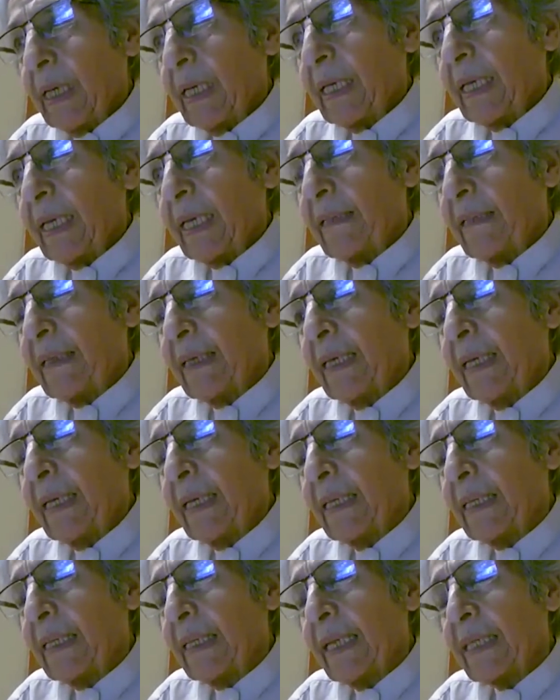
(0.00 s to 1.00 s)
And I think
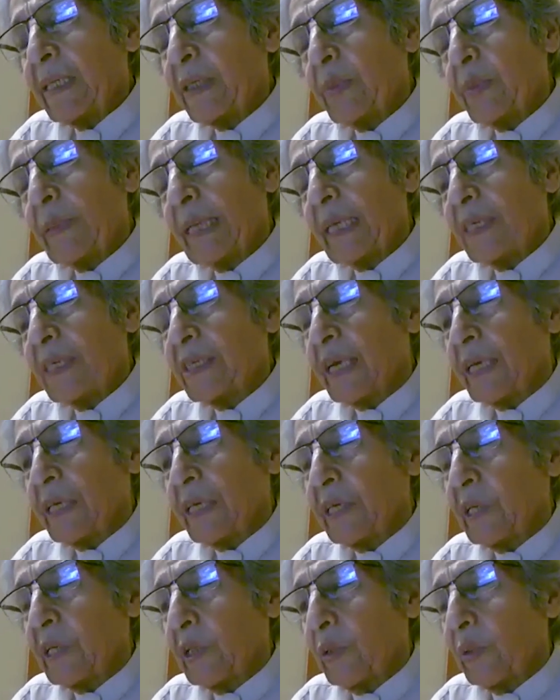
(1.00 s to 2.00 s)
that's when I
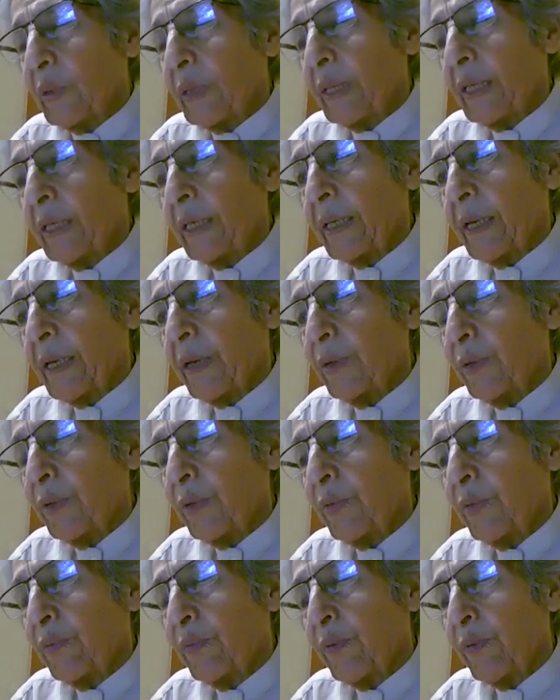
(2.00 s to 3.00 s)
started looking around
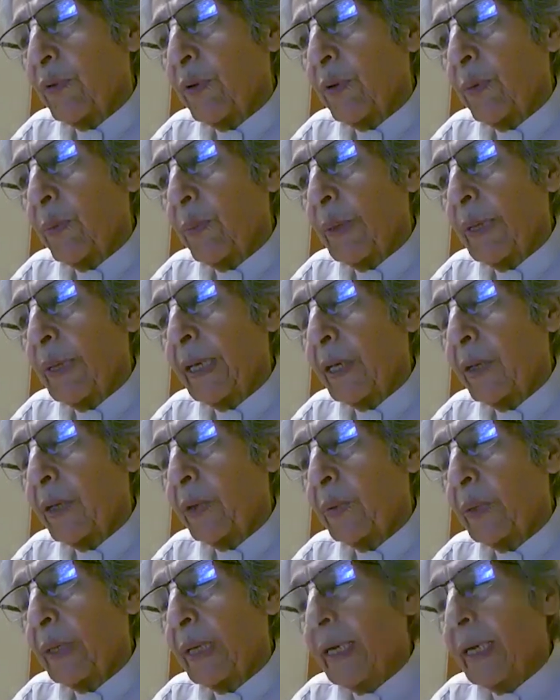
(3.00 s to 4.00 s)
for where
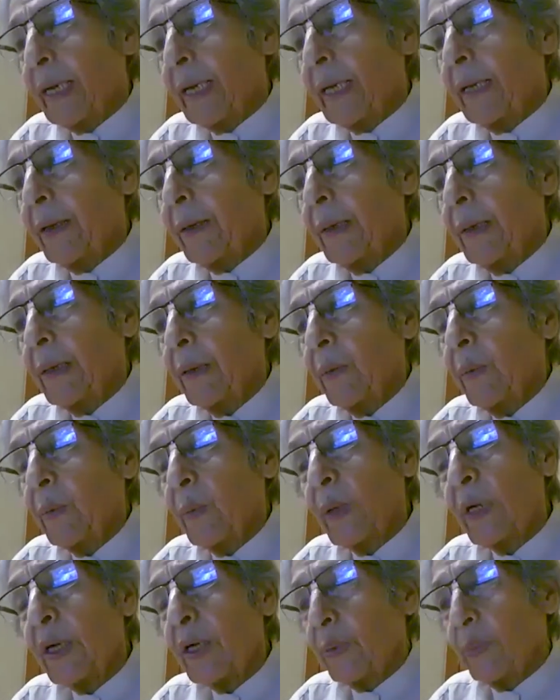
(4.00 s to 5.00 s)
could I
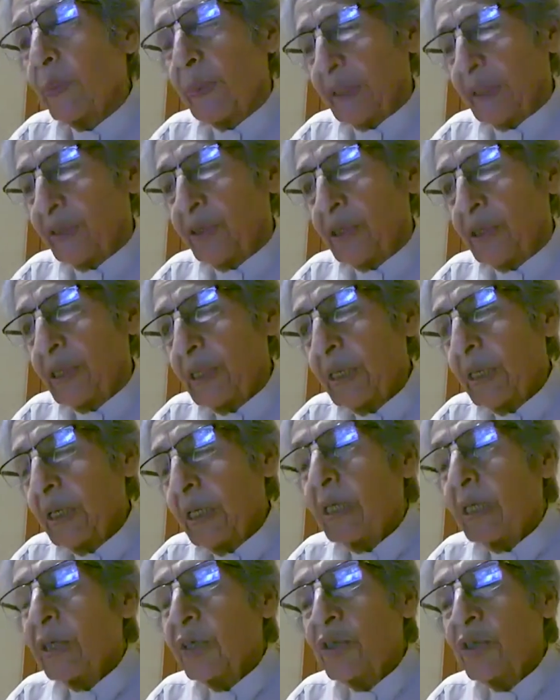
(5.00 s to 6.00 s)
work with
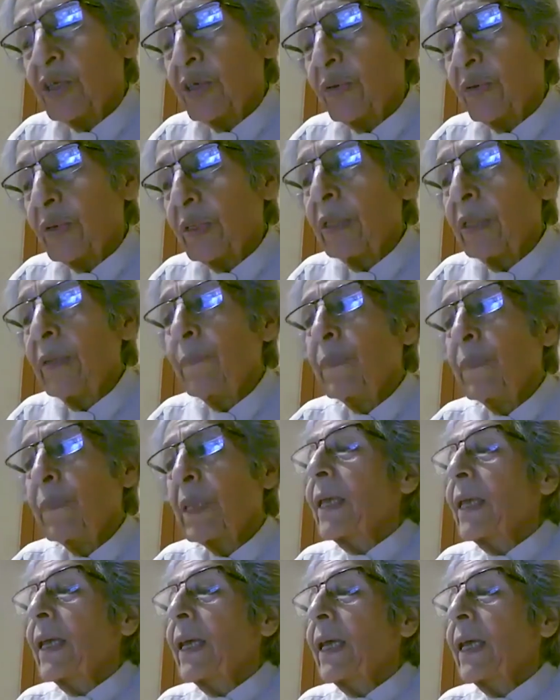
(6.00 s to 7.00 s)
children.
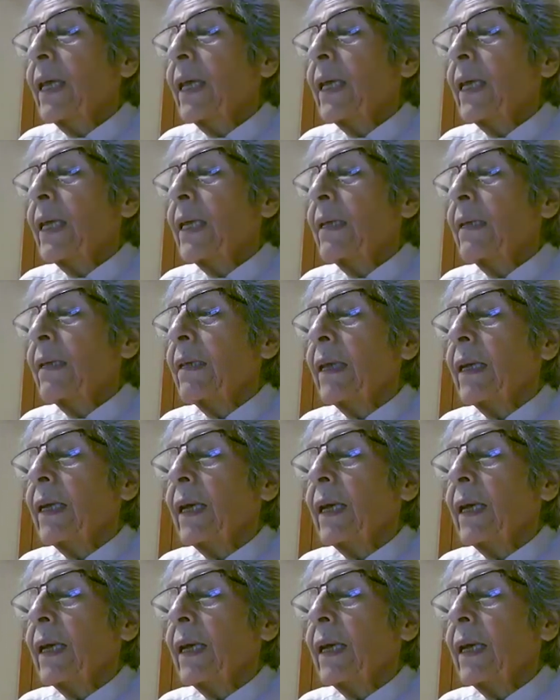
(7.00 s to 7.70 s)
And